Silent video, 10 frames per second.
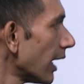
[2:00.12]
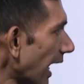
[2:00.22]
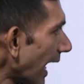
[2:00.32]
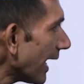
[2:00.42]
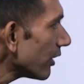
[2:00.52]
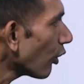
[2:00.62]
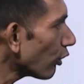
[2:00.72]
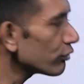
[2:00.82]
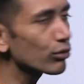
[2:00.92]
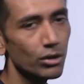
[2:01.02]
And
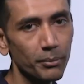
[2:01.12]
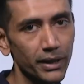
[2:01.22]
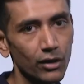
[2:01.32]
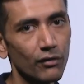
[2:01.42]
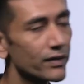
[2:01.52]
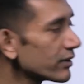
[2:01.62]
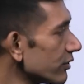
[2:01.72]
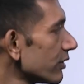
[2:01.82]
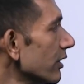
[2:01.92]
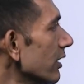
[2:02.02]
also the meaning of it is
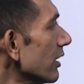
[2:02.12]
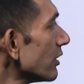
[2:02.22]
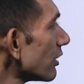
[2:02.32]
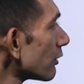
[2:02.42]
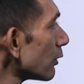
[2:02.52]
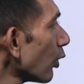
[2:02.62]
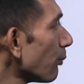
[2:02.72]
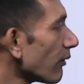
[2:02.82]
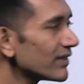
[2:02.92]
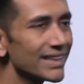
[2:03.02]
the slope
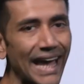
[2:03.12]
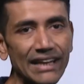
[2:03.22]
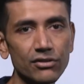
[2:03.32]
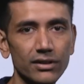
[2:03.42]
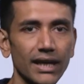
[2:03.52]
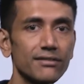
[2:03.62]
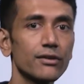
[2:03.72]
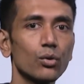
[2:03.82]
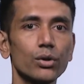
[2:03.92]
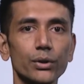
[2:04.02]
of the tangent, as I
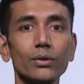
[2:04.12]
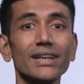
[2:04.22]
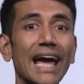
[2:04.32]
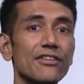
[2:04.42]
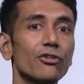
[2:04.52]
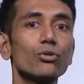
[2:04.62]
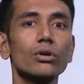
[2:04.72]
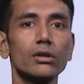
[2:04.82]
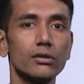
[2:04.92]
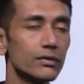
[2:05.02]
told you, tangent to the
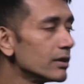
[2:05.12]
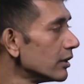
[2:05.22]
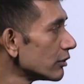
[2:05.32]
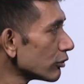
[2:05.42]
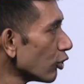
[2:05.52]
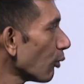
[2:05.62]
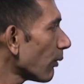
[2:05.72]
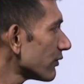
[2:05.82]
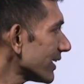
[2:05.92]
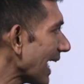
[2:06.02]
curve. Slope
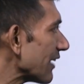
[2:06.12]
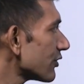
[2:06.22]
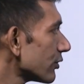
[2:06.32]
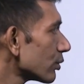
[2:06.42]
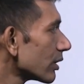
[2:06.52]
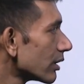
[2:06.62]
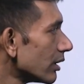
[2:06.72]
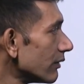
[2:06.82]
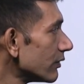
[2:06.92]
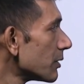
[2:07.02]
of the tangent to the curve